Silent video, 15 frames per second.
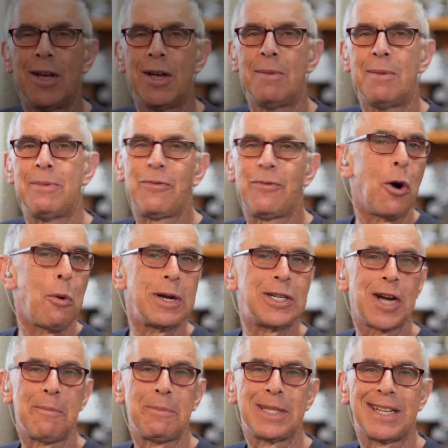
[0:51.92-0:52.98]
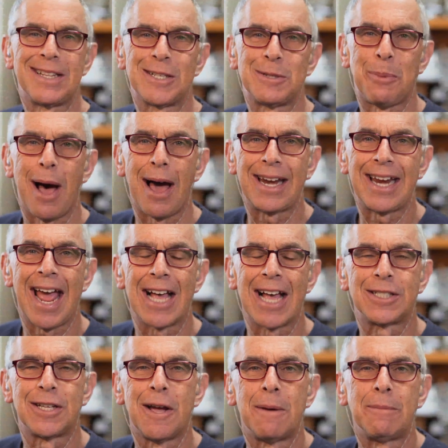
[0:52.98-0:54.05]
Before we jump into this
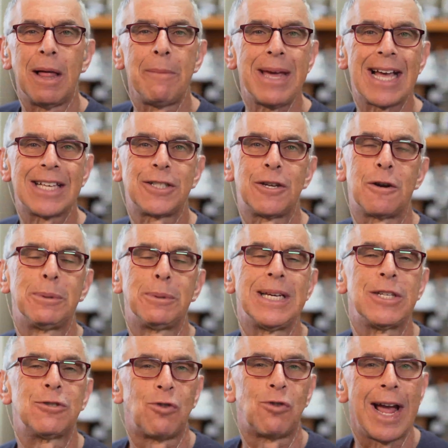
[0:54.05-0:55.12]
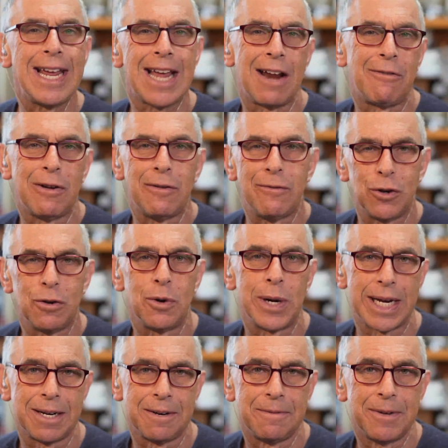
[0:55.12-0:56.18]
podcast, let me ask you to please rate and review
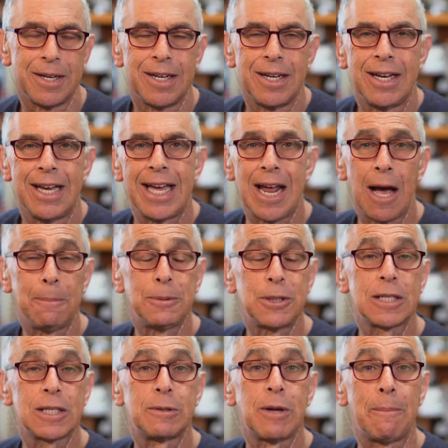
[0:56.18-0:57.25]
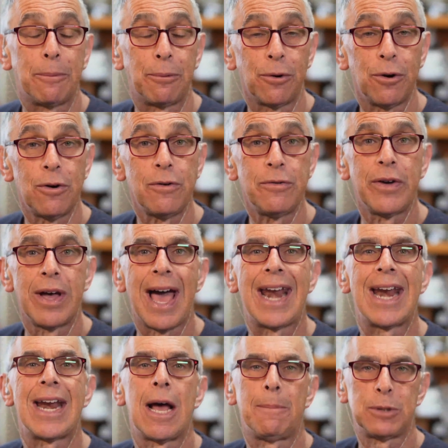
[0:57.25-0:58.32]
it. It helps us improve, and it
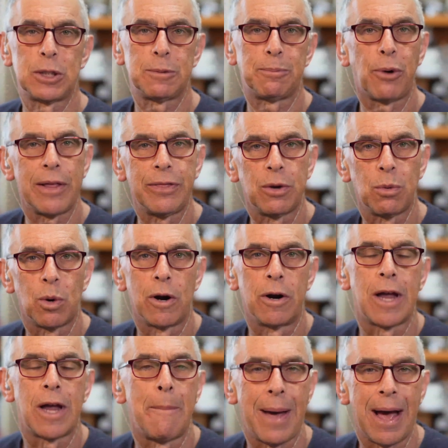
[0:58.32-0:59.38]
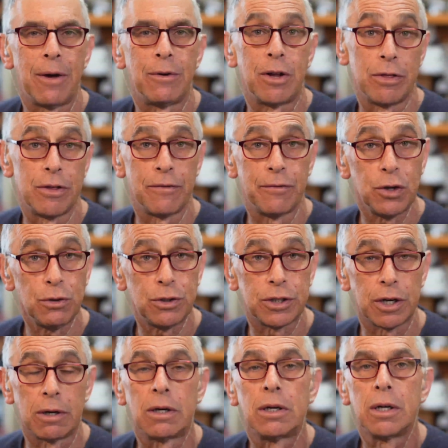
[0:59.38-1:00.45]
helps spread the word about the
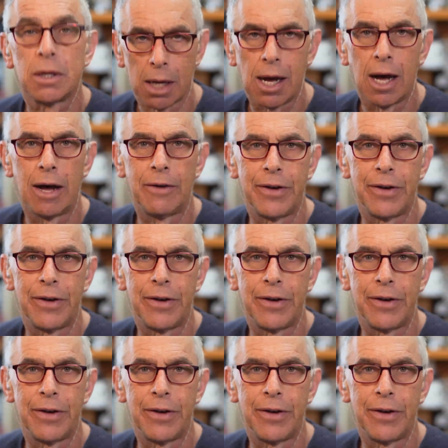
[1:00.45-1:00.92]
future of